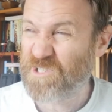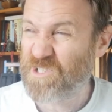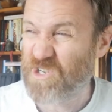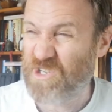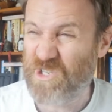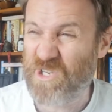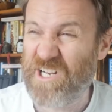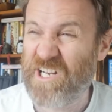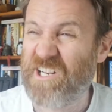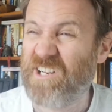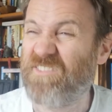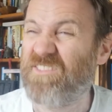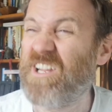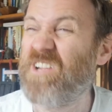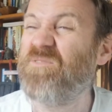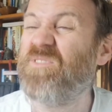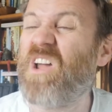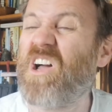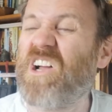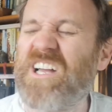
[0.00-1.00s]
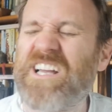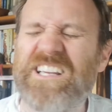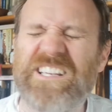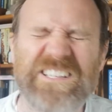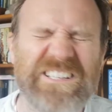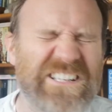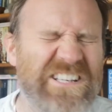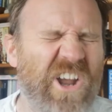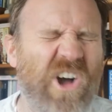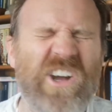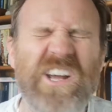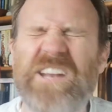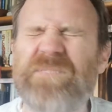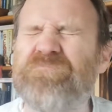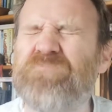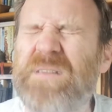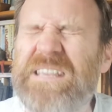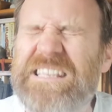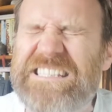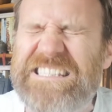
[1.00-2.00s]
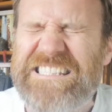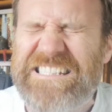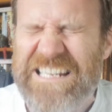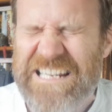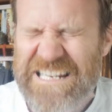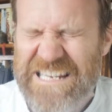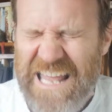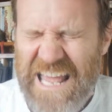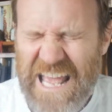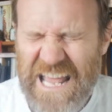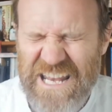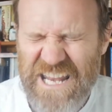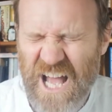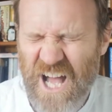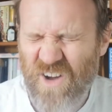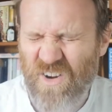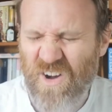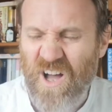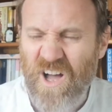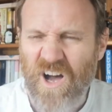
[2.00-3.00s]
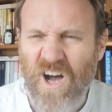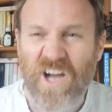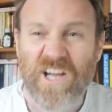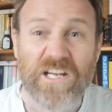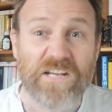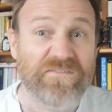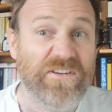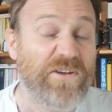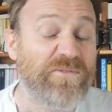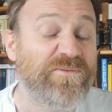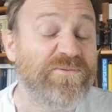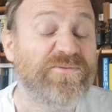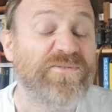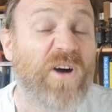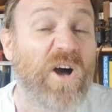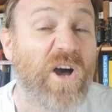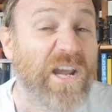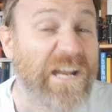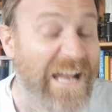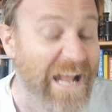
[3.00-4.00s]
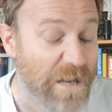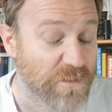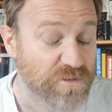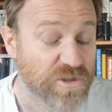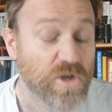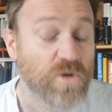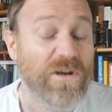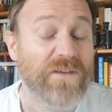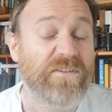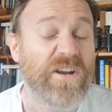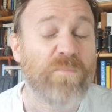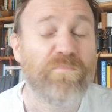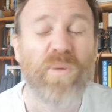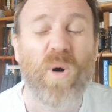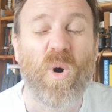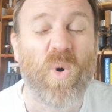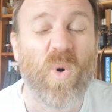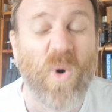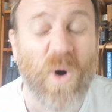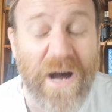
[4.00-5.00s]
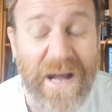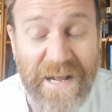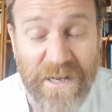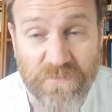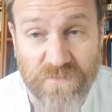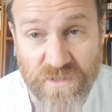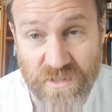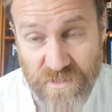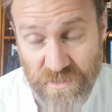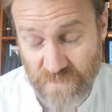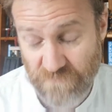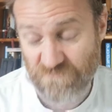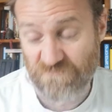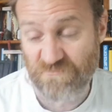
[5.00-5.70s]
Look, you live like a beast in there. No, I live in a fine house. You live in a poor house."